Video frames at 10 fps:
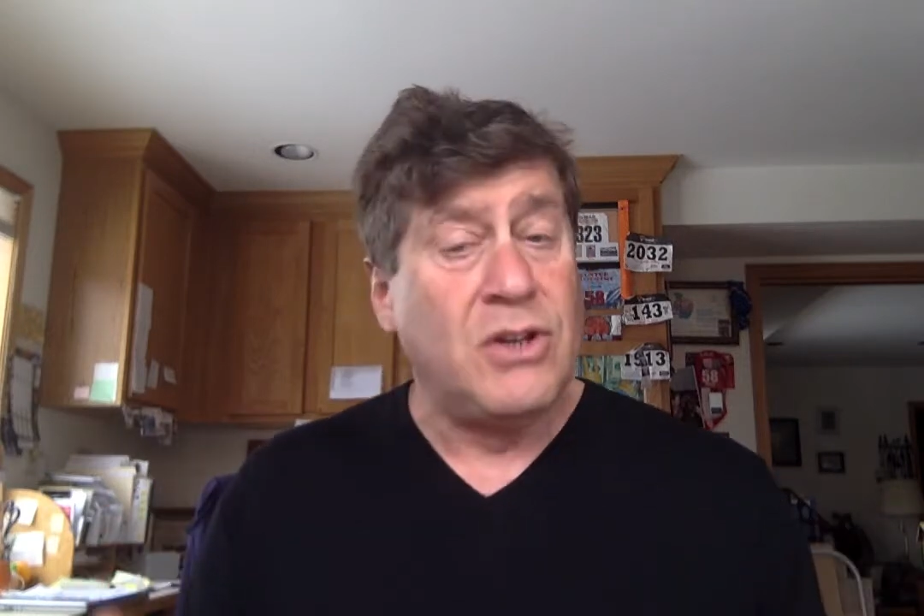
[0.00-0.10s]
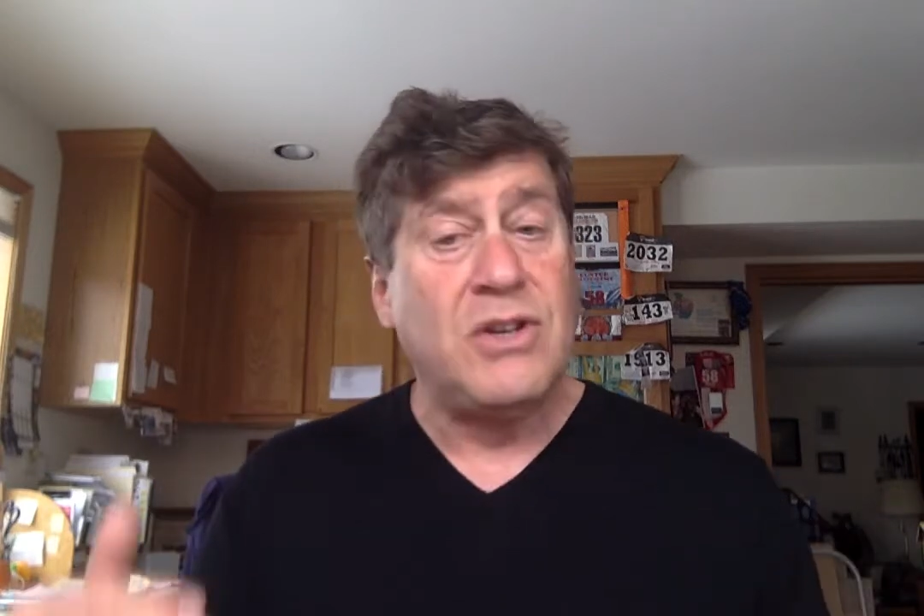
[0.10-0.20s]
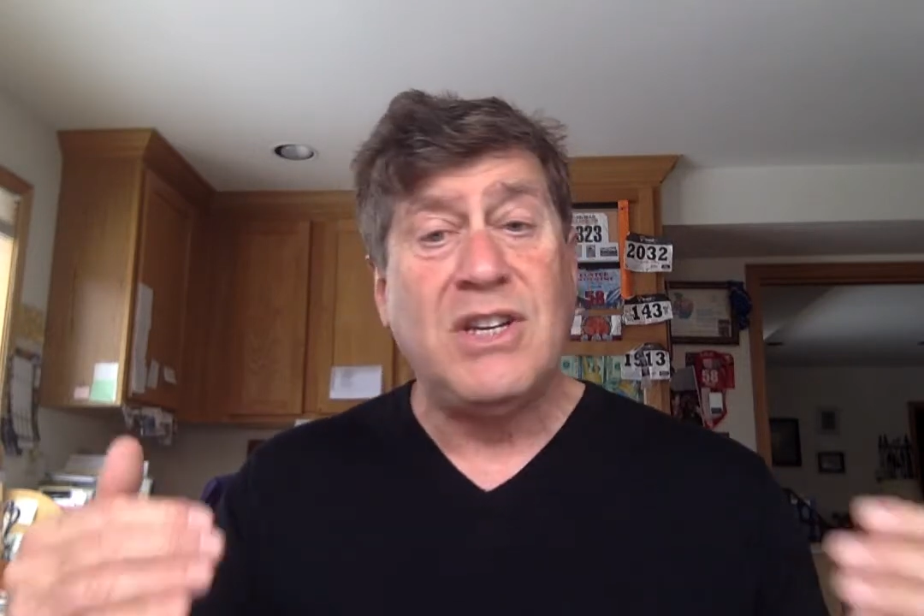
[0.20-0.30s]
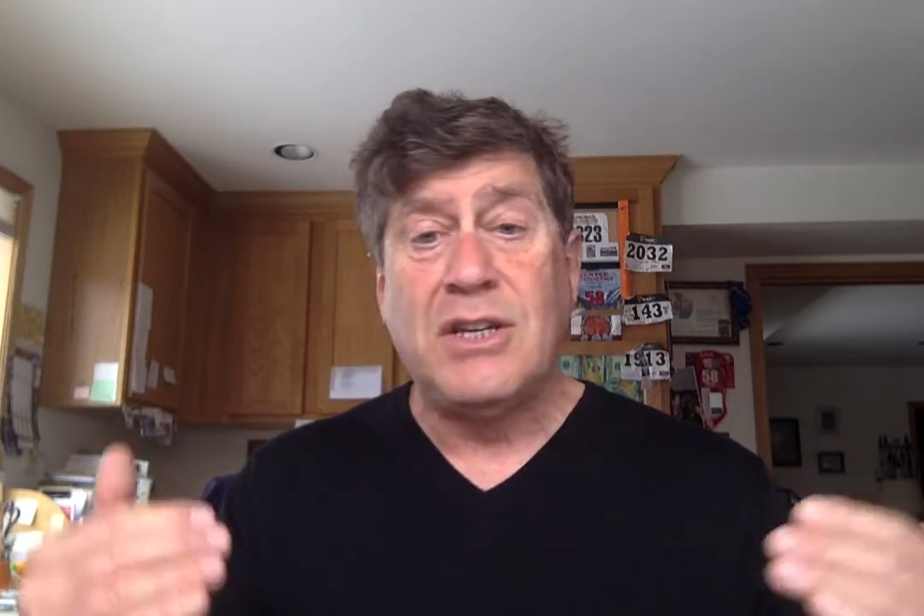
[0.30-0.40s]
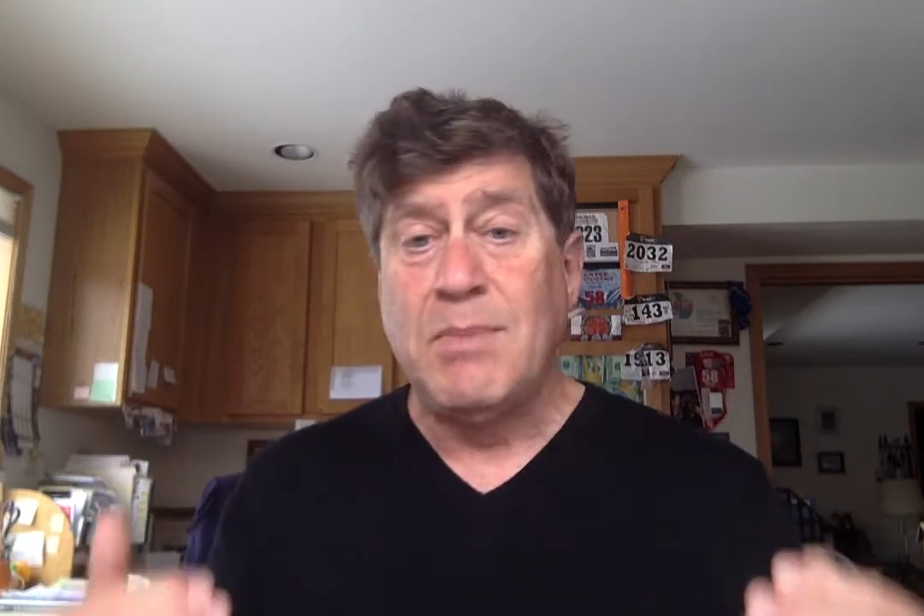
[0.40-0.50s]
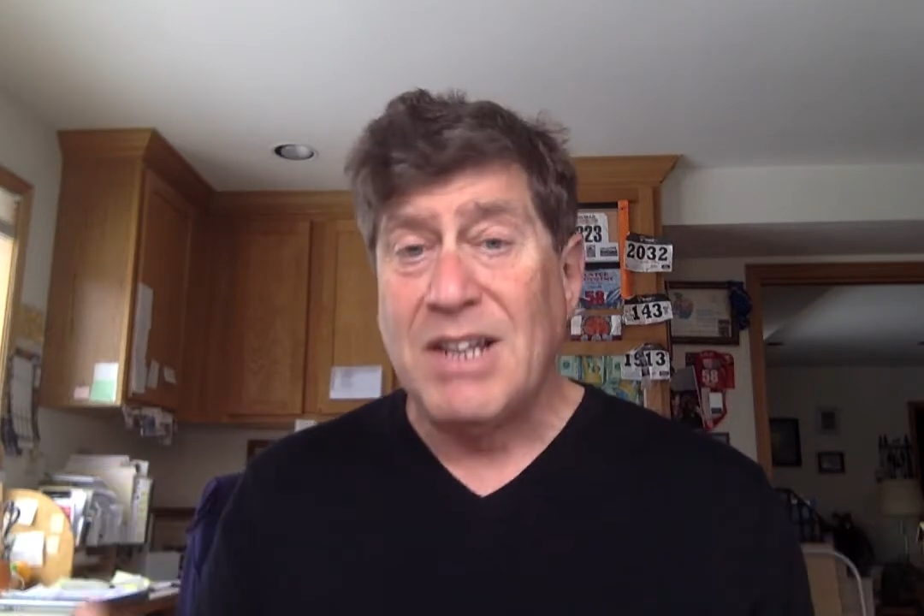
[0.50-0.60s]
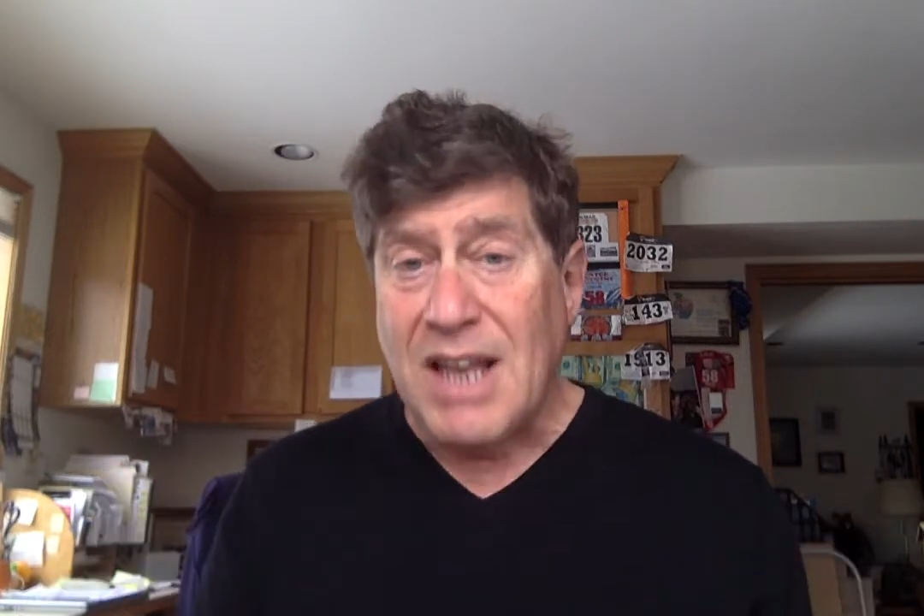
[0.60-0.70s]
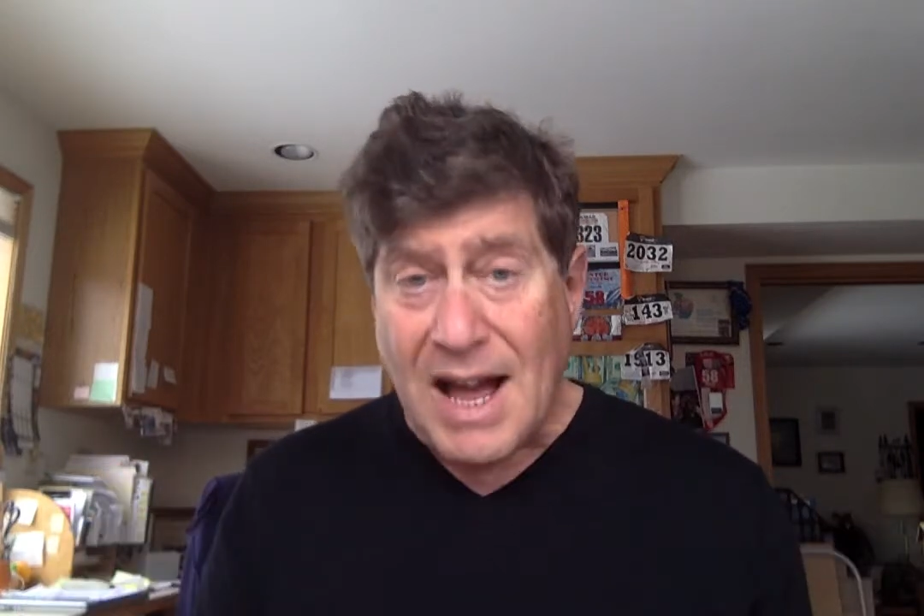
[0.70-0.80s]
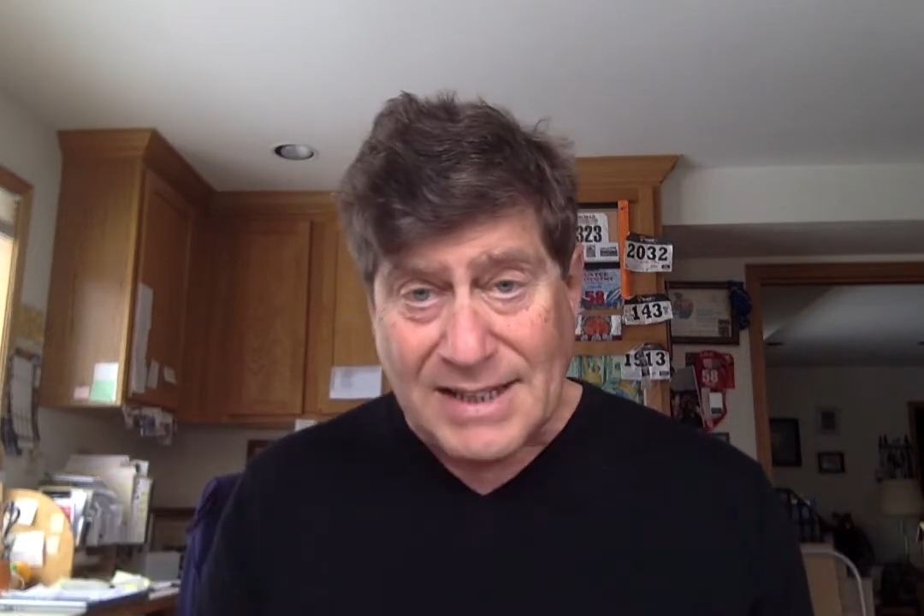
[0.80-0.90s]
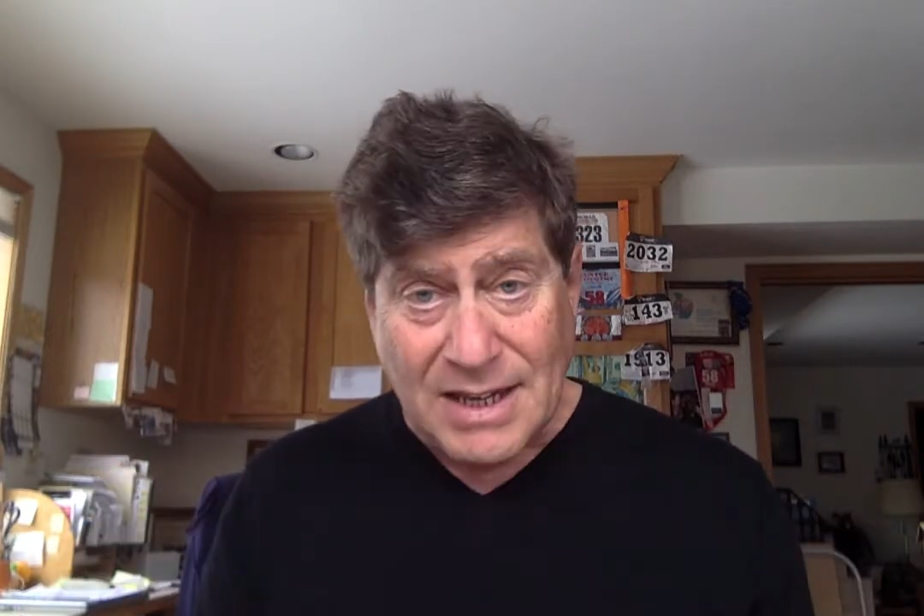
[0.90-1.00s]
You need to be
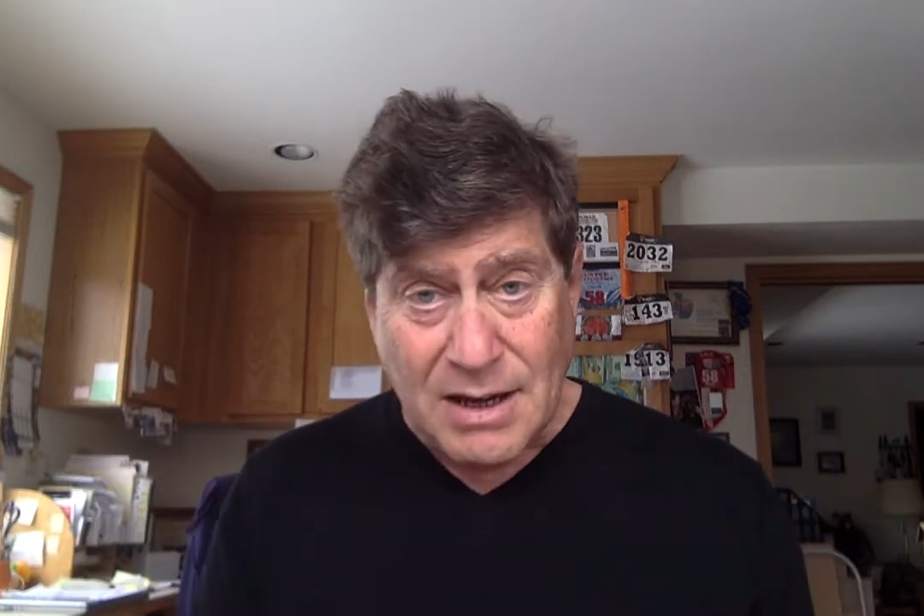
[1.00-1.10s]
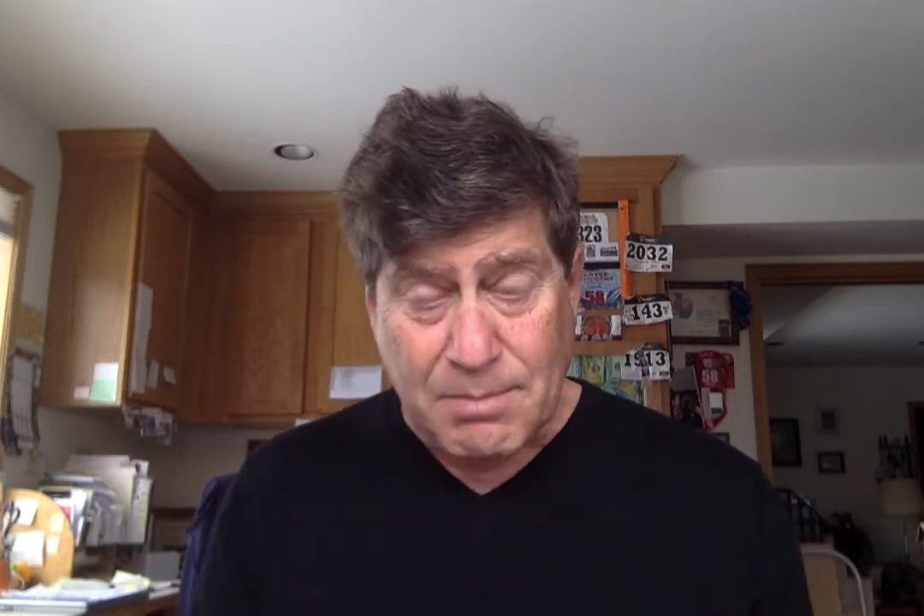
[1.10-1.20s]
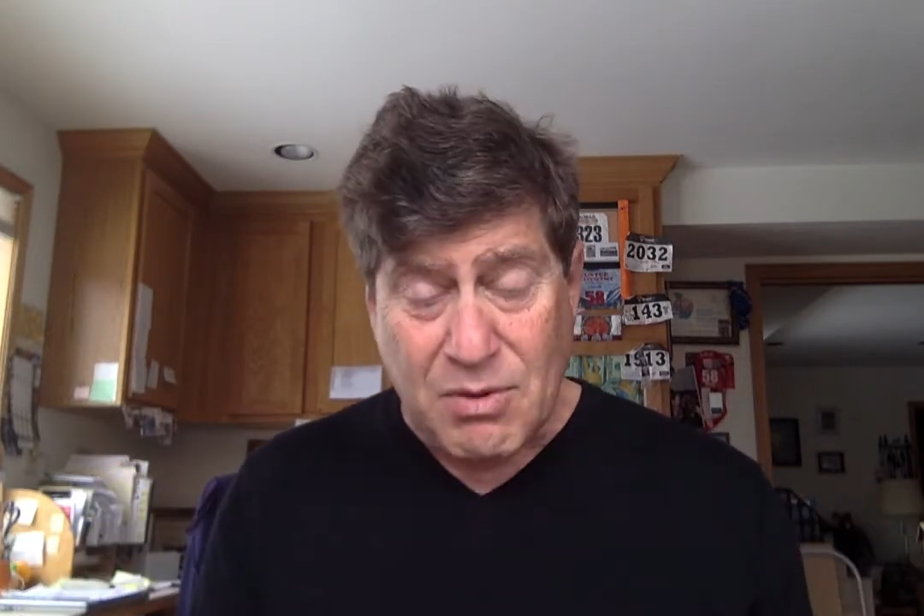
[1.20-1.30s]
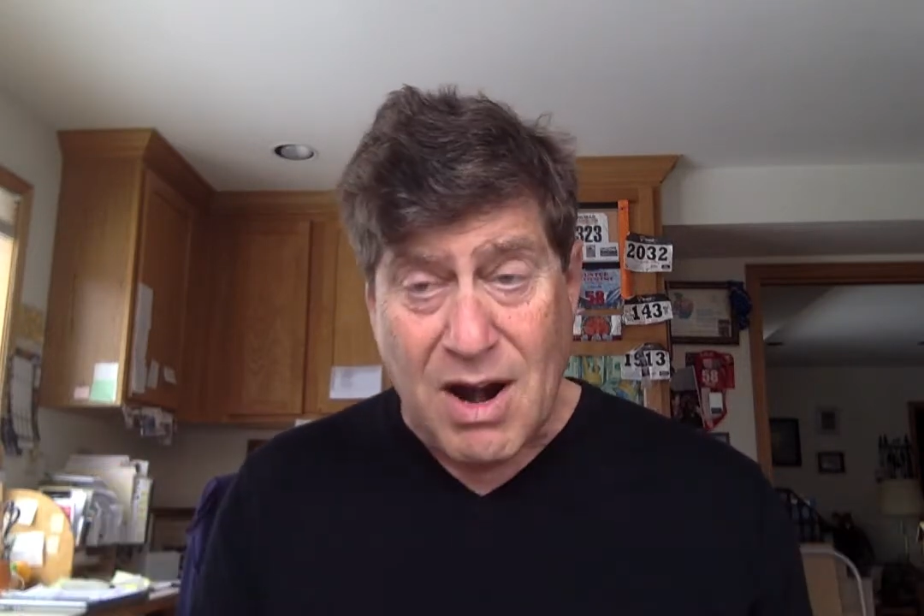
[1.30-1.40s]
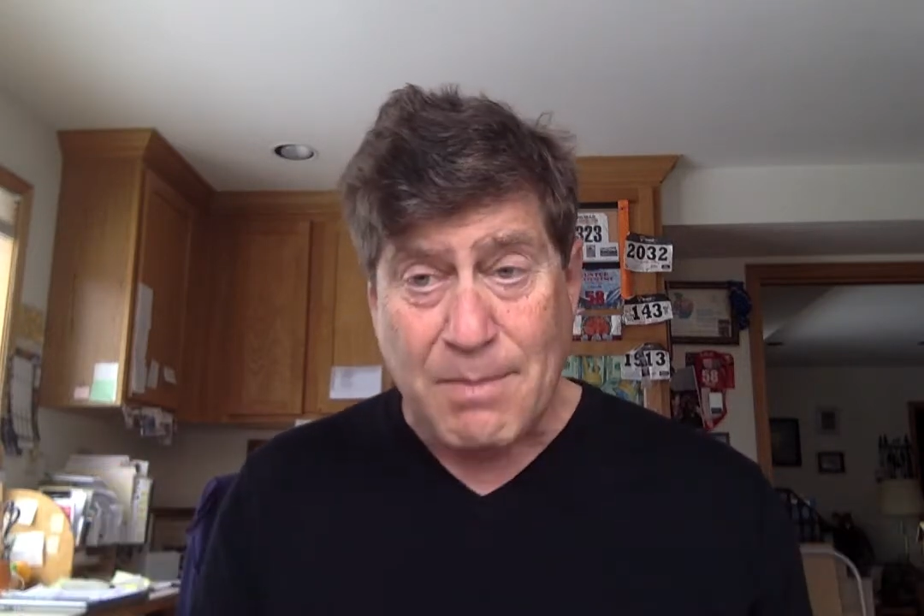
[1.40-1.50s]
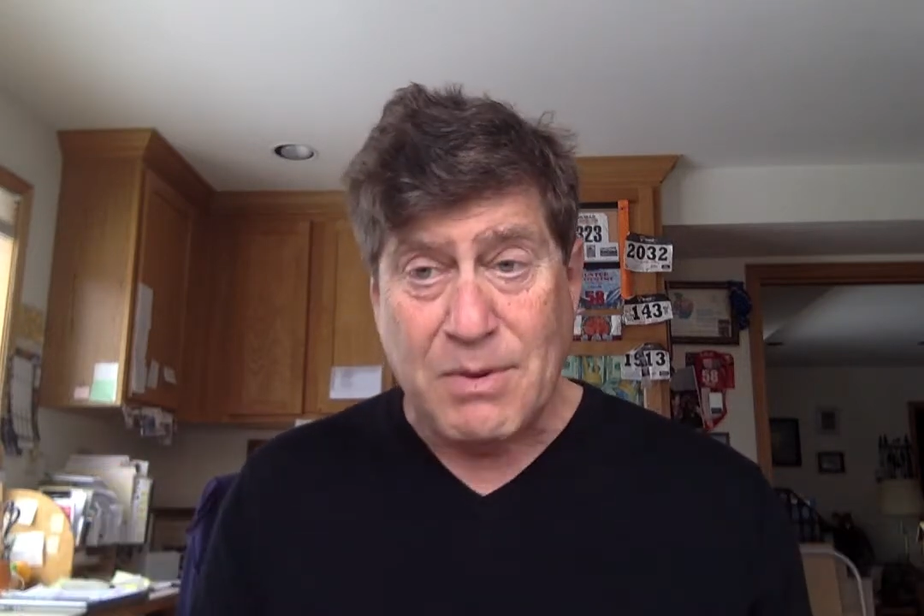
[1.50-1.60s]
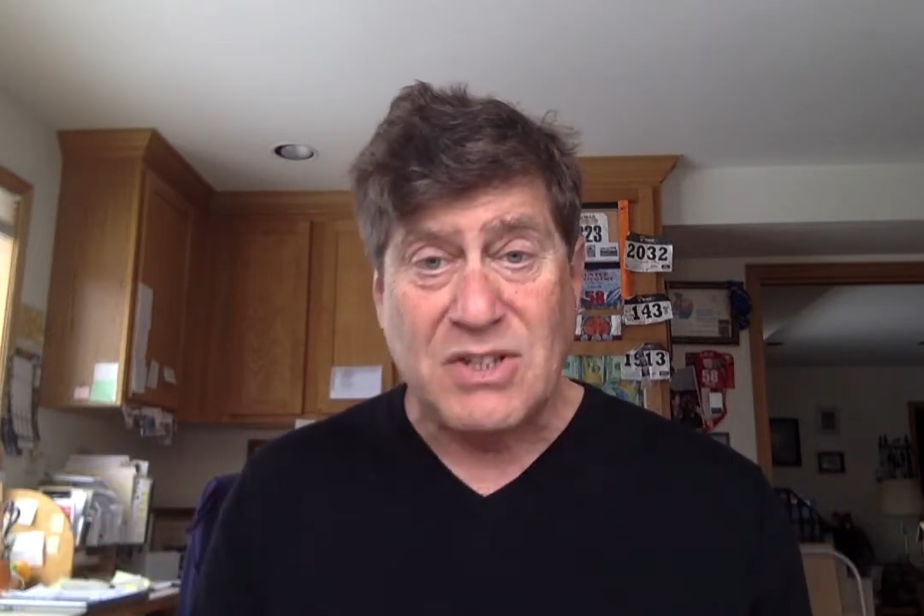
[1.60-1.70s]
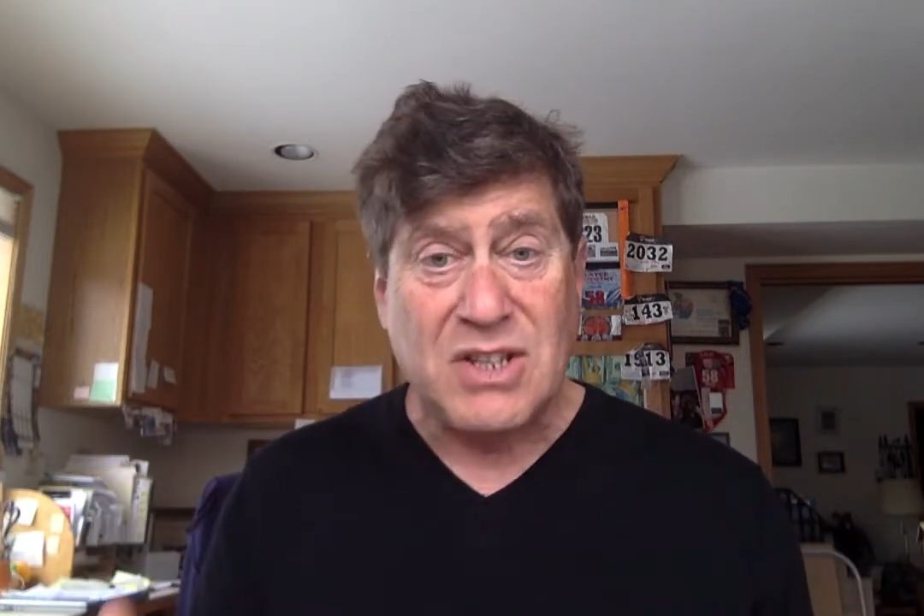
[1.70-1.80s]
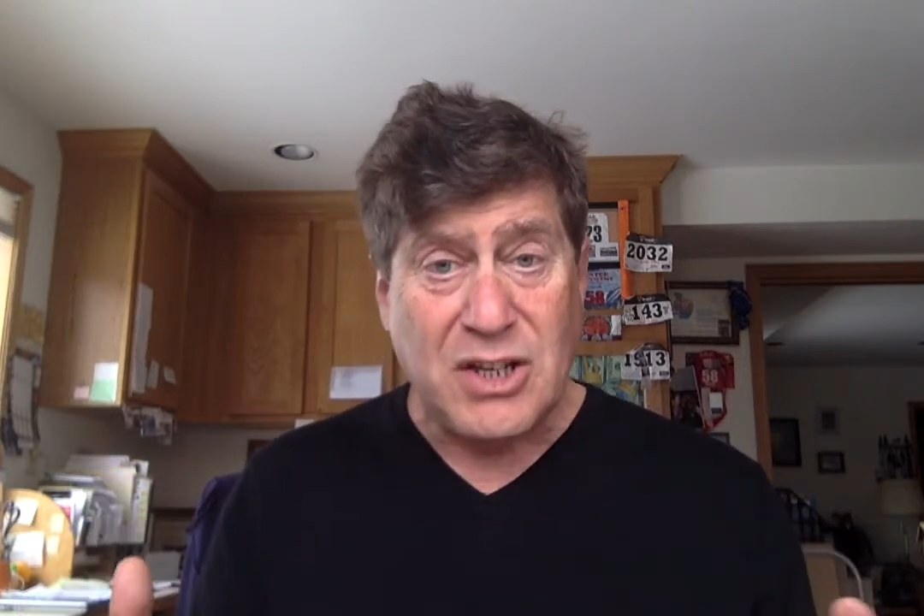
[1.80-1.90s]
locking up properties,